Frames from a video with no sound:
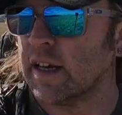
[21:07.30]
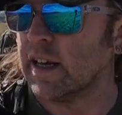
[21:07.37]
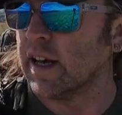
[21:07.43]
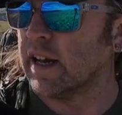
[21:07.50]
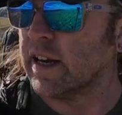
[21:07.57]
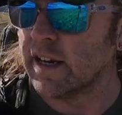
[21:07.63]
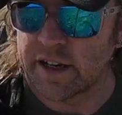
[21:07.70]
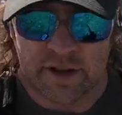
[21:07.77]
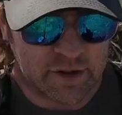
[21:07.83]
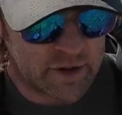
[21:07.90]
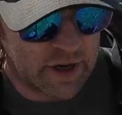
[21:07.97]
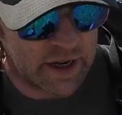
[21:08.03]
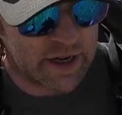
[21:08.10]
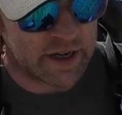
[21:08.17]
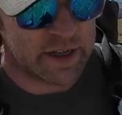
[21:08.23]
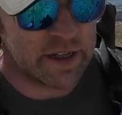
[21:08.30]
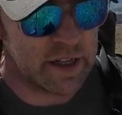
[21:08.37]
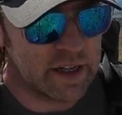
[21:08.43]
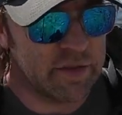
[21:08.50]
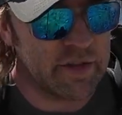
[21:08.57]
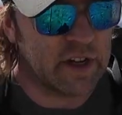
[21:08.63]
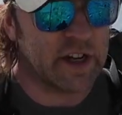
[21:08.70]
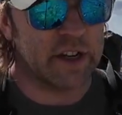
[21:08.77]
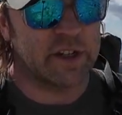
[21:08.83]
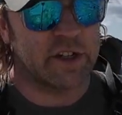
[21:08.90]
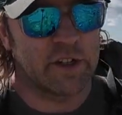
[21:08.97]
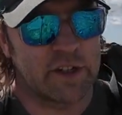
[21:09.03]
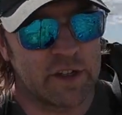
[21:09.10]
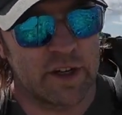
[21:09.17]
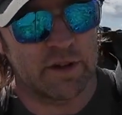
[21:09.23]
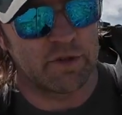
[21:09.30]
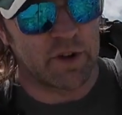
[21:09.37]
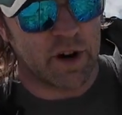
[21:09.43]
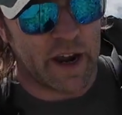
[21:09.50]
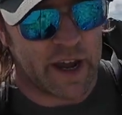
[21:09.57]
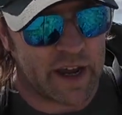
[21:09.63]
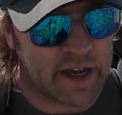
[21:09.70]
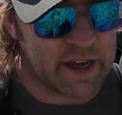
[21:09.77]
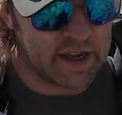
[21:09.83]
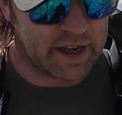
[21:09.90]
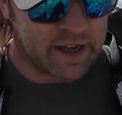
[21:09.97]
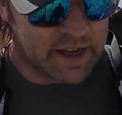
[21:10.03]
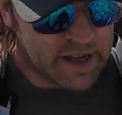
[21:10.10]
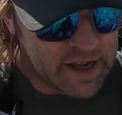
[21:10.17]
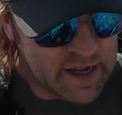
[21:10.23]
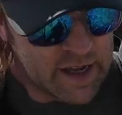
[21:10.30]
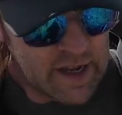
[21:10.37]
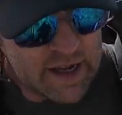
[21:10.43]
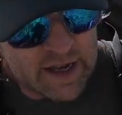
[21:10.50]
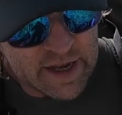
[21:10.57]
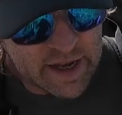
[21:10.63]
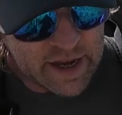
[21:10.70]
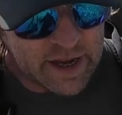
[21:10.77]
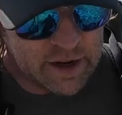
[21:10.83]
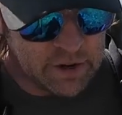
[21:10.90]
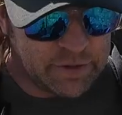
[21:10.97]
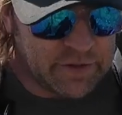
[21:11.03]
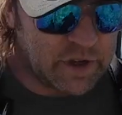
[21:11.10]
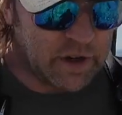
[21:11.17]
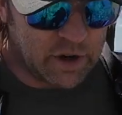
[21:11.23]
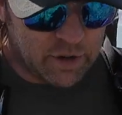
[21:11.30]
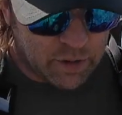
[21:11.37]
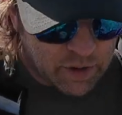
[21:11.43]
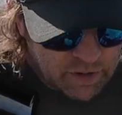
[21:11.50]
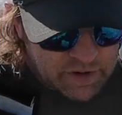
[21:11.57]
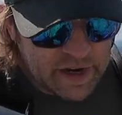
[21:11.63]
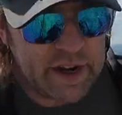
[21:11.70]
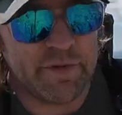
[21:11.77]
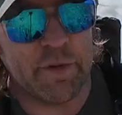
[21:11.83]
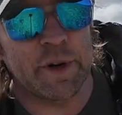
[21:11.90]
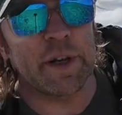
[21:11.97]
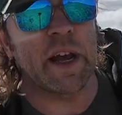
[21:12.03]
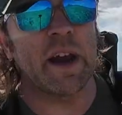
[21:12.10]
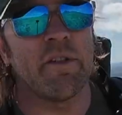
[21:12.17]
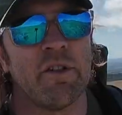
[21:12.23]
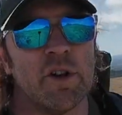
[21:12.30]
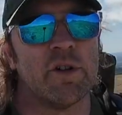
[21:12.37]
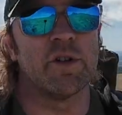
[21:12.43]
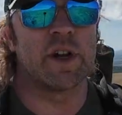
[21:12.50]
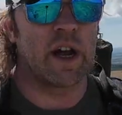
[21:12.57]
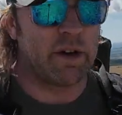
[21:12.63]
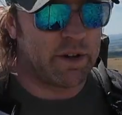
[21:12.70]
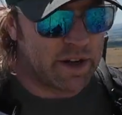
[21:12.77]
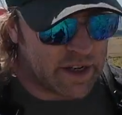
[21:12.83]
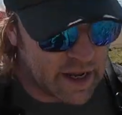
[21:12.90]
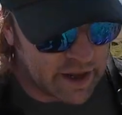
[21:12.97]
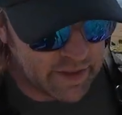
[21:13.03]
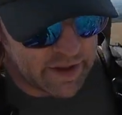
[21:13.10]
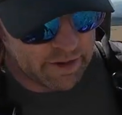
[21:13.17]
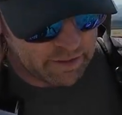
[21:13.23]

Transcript: a little deviation to the right and off to the quarry. If we'd carry on going down that